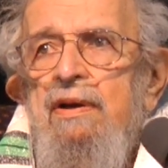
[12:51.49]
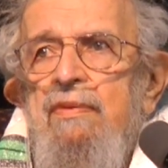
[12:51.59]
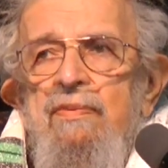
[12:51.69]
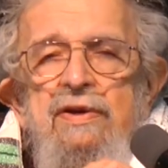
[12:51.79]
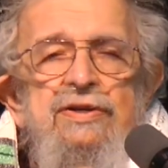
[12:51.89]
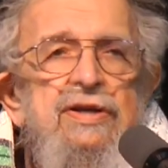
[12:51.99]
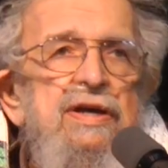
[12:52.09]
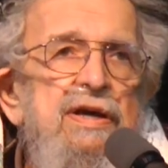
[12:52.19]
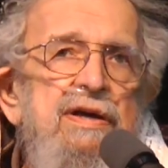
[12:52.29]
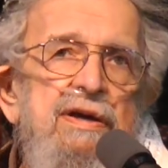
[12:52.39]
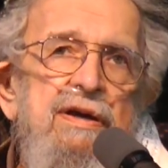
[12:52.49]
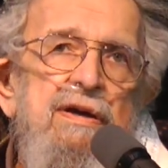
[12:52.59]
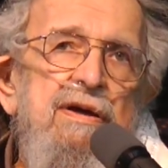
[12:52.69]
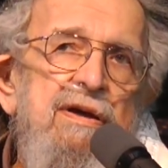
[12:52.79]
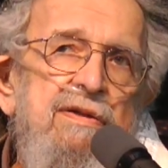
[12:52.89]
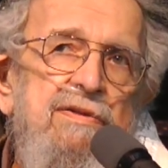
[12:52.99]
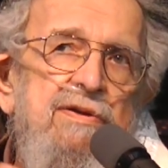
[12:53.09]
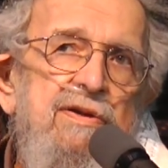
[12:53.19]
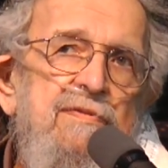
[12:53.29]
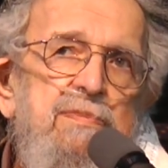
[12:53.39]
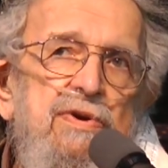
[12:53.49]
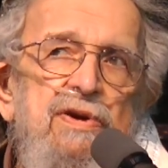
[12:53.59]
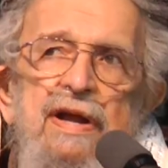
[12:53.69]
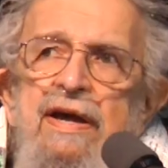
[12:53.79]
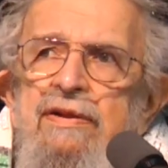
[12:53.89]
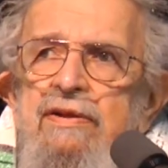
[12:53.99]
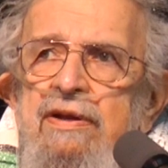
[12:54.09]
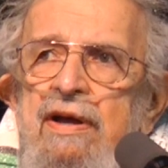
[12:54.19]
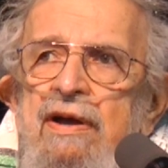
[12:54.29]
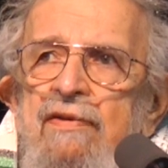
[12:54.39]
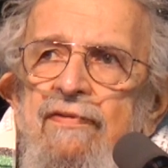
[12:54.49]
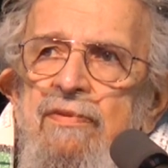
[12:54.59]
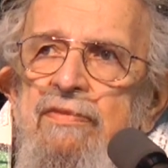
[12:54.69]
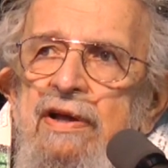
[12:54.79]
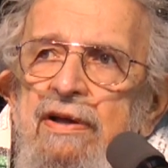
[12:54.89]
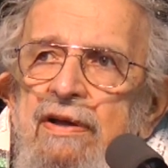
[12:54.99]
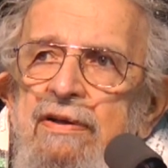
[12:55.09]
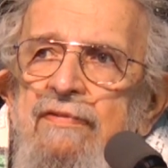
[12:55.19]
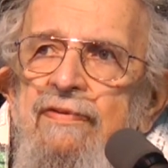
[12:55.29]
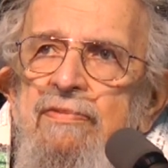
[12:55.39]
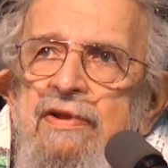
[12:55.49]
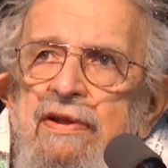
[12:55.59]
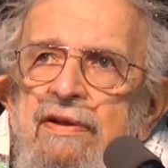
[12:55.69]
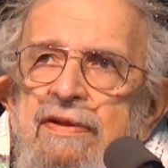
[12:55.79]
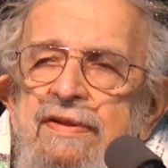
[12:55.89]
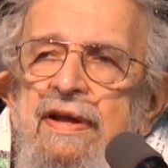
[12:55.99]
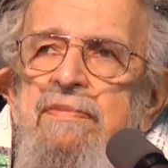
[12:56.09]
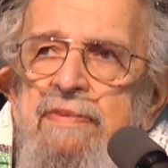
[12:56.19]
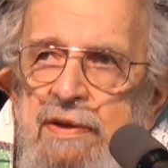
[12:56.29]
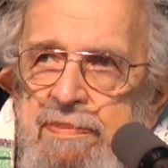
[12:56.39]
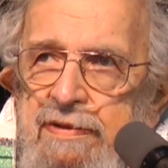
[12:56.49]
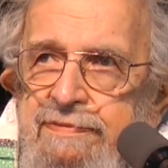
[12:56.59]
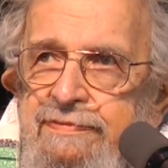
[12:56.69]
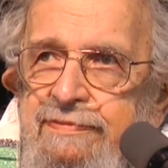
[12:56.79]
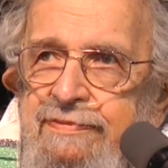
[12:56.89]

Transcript: which he sort of purloined from the Zen people.